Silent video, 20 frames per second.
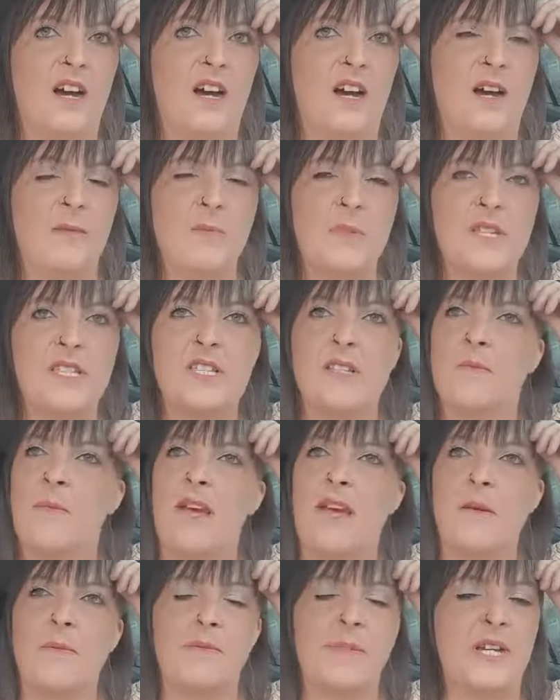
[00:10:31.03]
I must
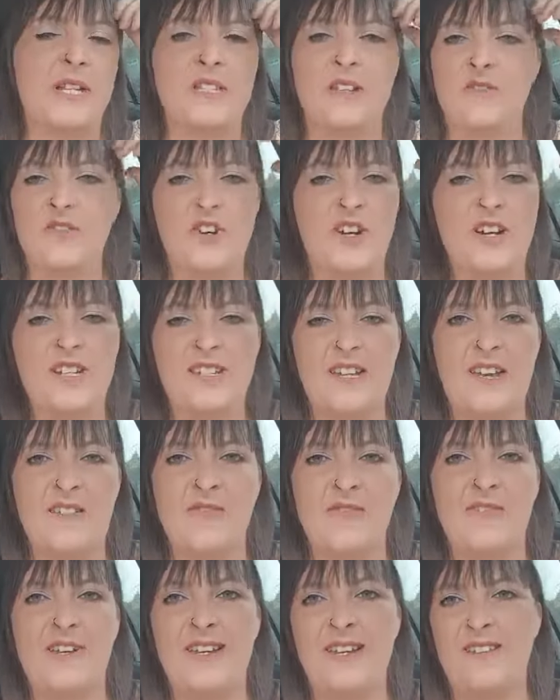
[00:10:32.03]
admit, because I've tried
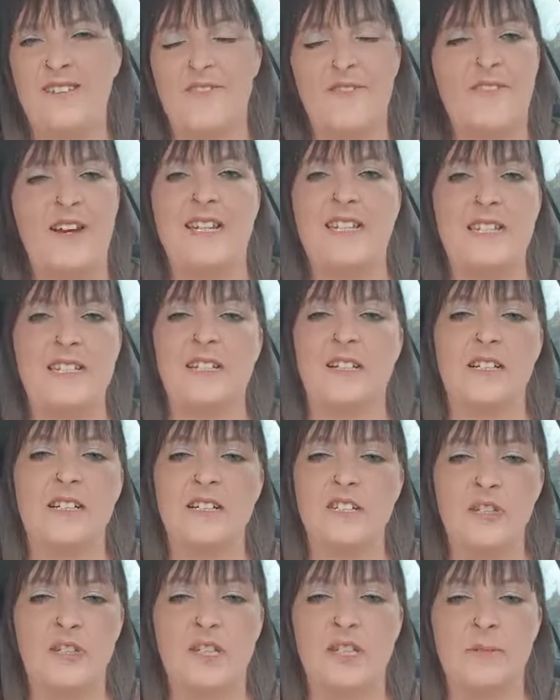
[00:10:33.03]
every faddy
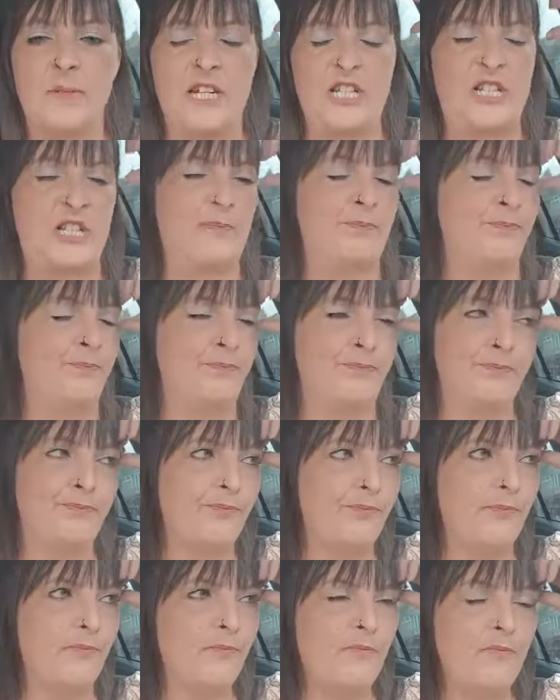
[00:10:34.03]
diet you can imagine,
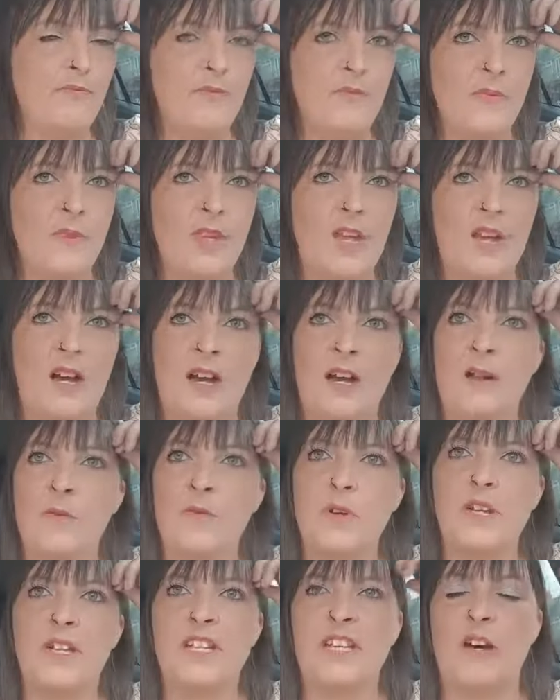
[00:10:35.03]

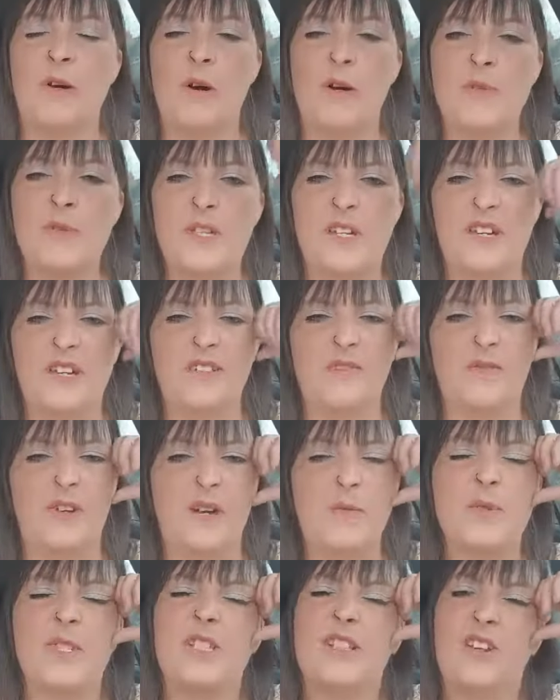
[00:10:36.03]
I
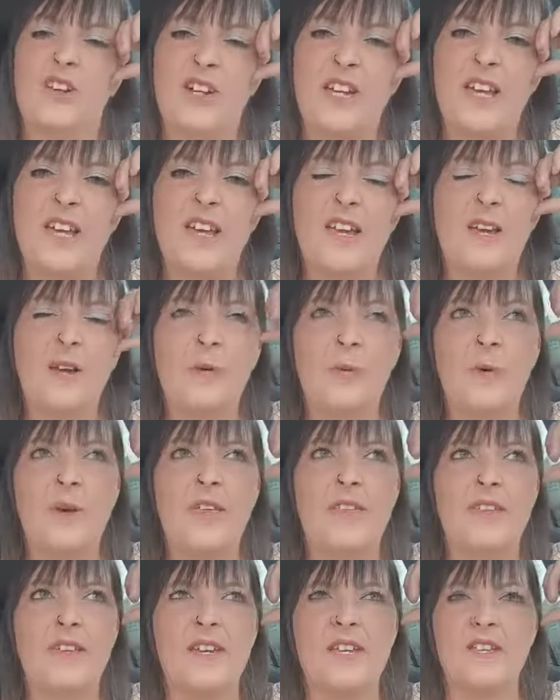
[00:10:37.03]
was looking
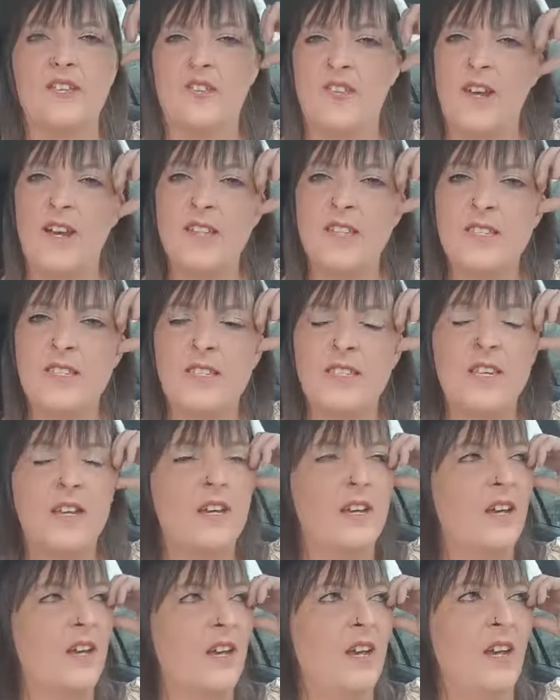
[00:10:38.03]
with interest,
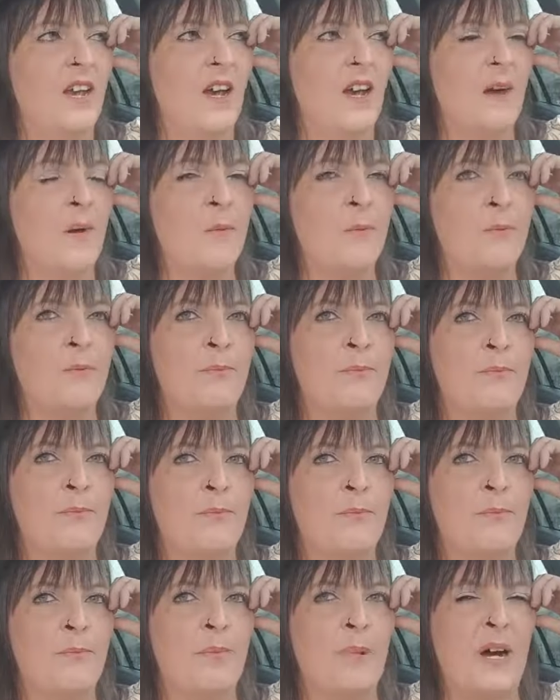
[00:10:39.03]

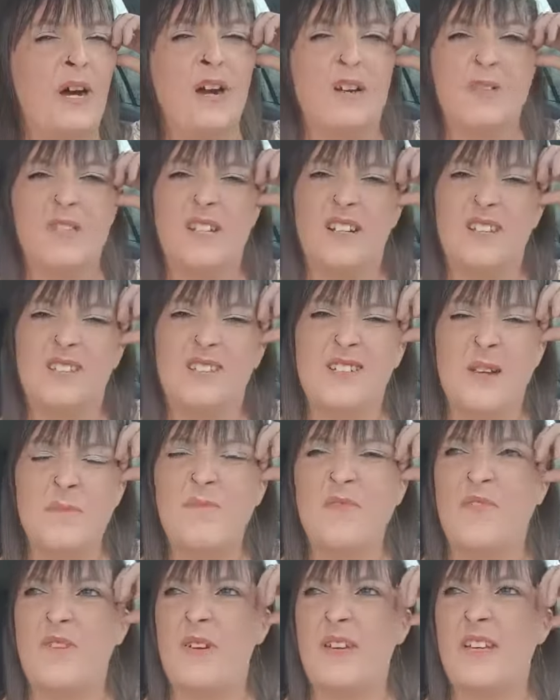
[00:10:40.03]
but I was
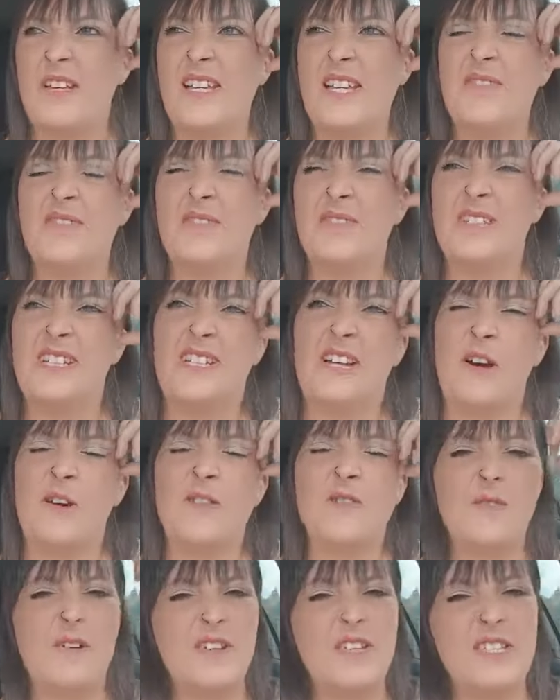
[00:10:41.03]
I
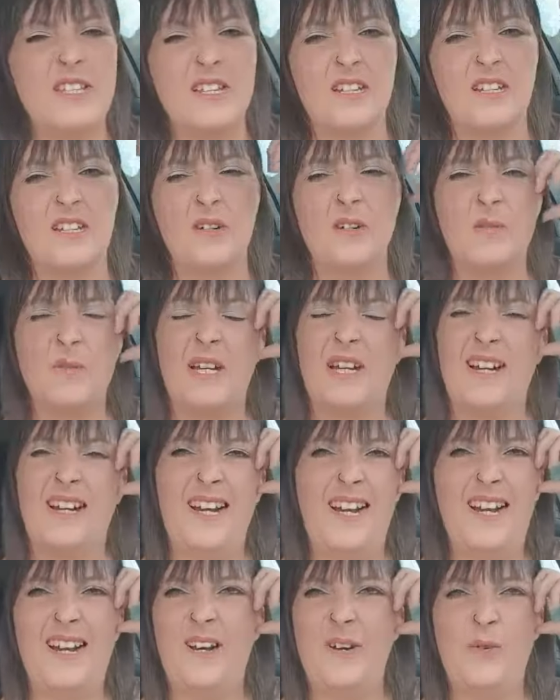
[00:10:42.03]
was very cynical. I was like,
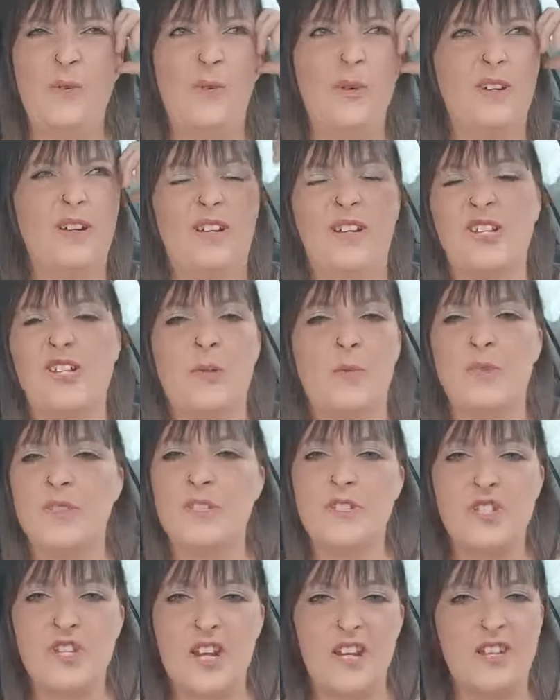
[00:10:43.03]
how? Because she
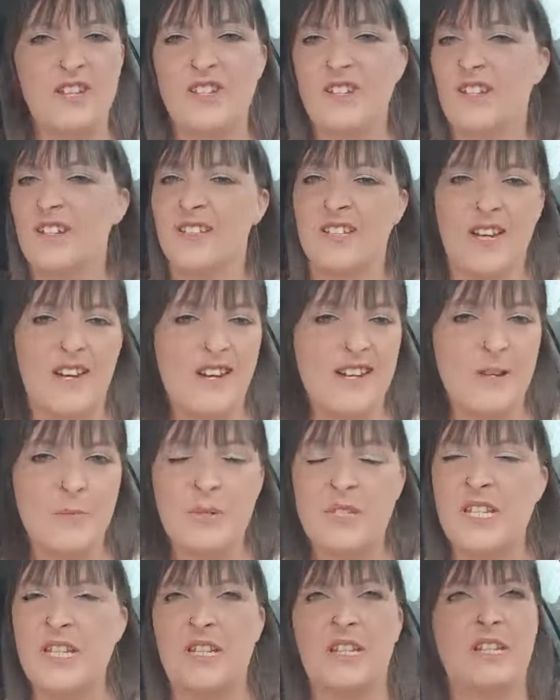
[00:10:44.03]
wasn't changing her
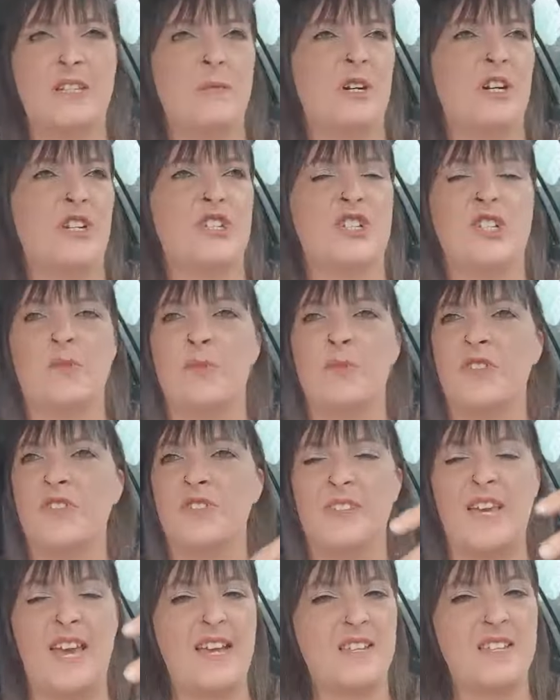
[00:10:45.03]
diet particularly much. She
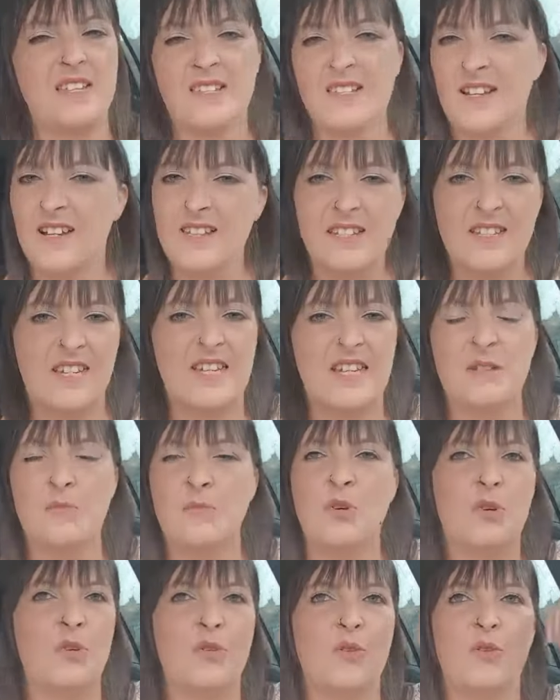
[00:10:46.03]
wasn't exercising
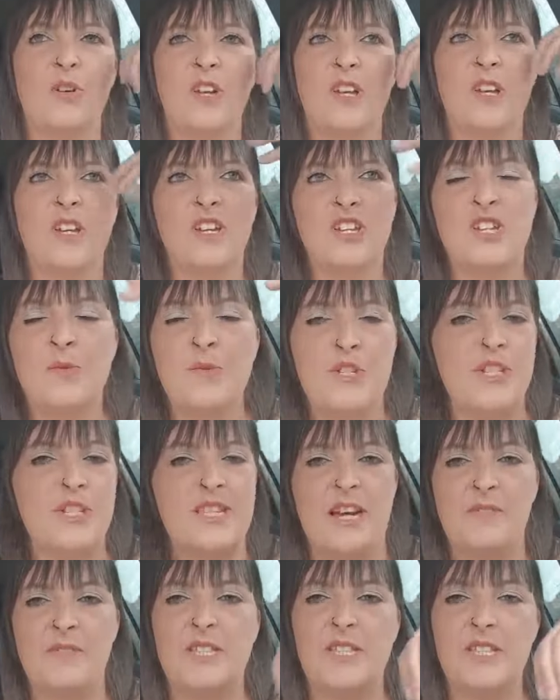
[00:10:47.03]
anymore. She was
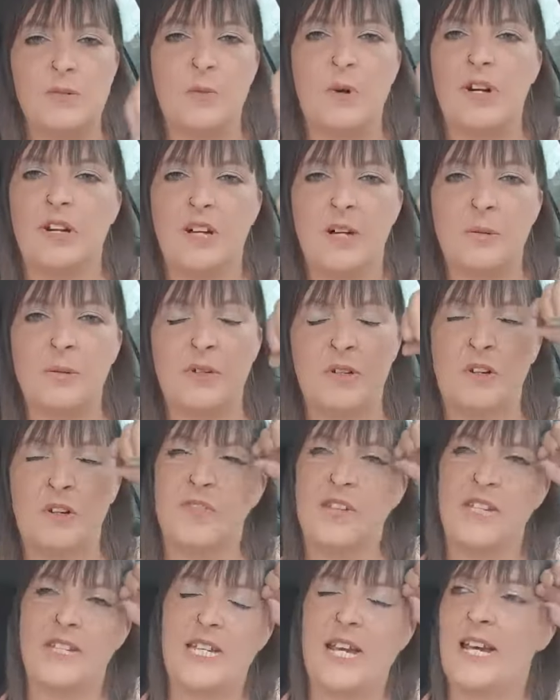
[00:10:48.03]
just having this 1 cup of
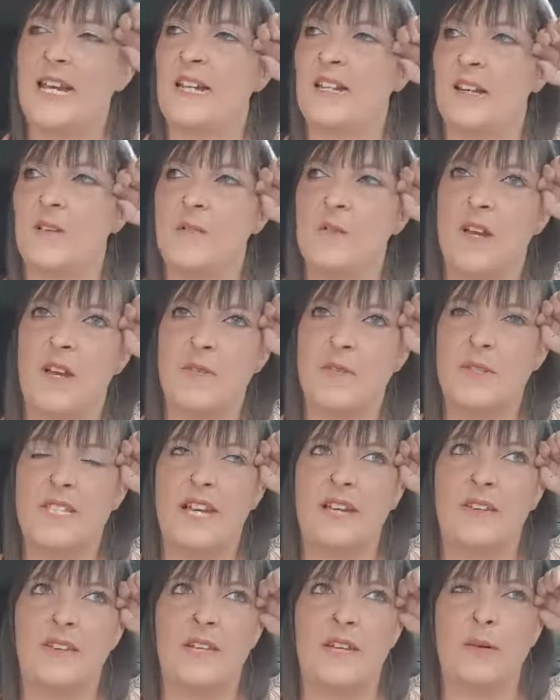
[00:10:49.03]
coffee a day. And I was
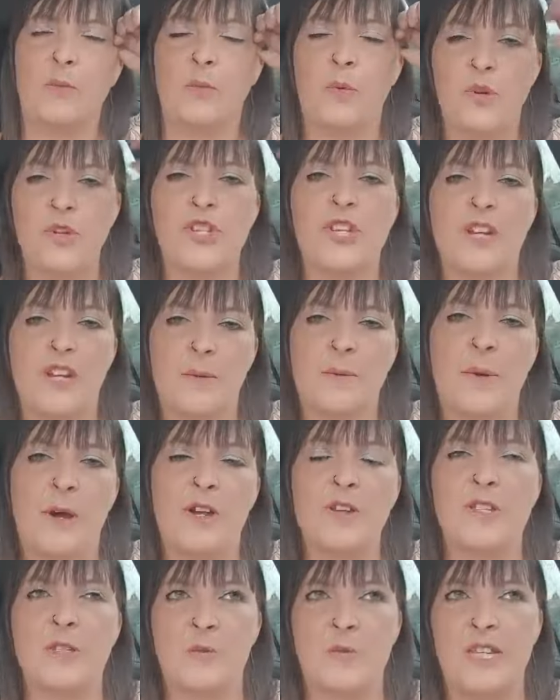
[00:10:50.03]
sat there watching her
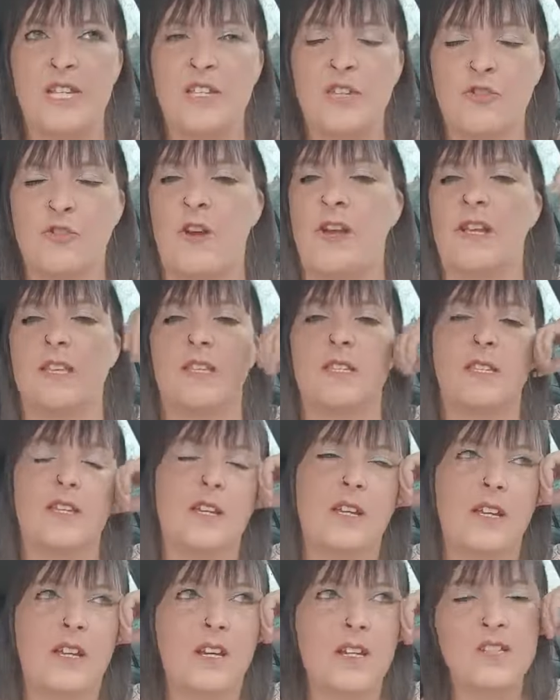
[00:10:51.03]
post with interest,
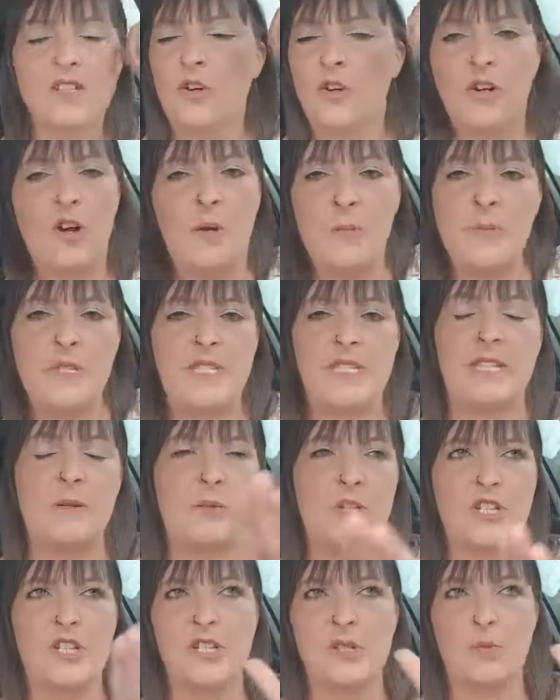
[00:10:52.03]
not
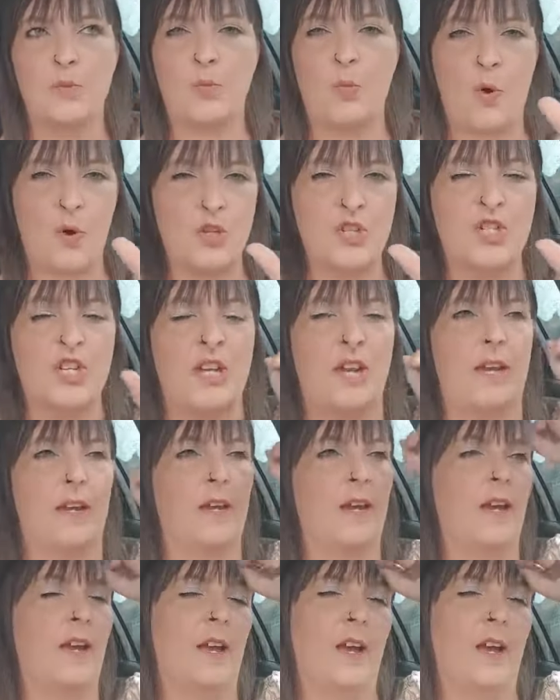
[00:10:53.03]
commenting, but just watching.